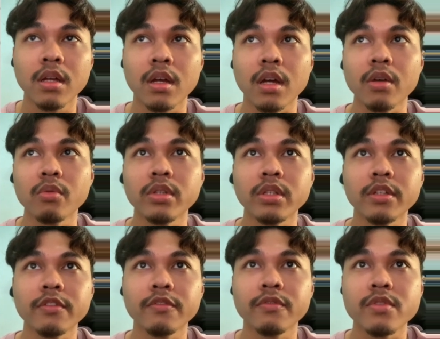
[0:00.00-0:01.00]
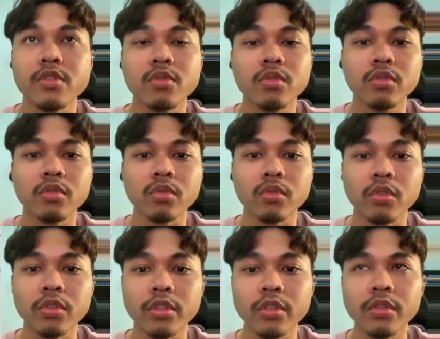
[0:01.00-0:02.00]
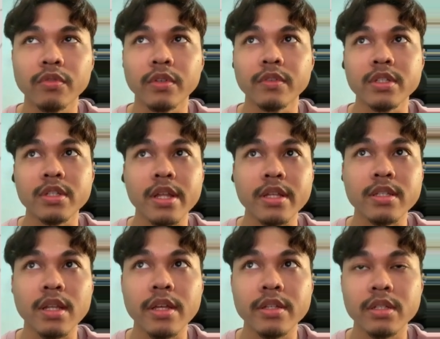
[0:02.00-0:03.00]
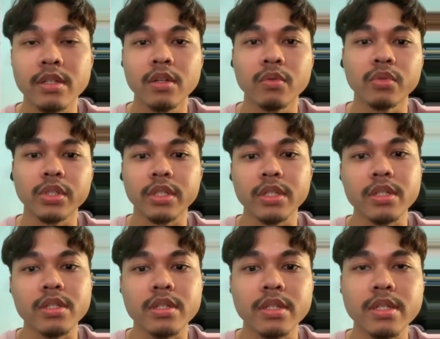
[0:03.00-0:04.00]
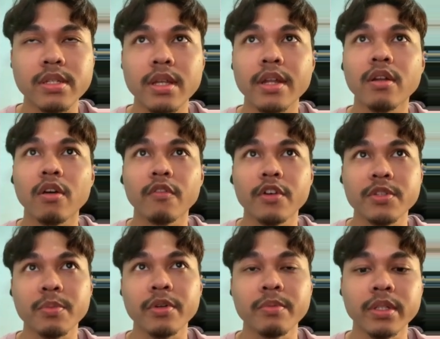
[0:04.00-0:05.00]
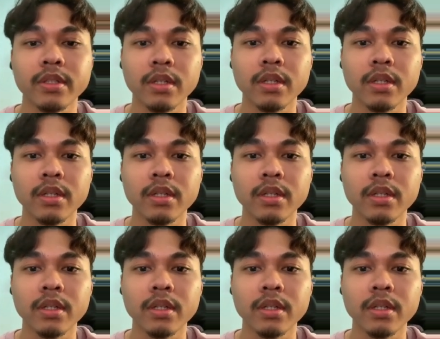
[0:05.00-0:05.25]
I will give Zul to continue with this next slide, which is design of experiment.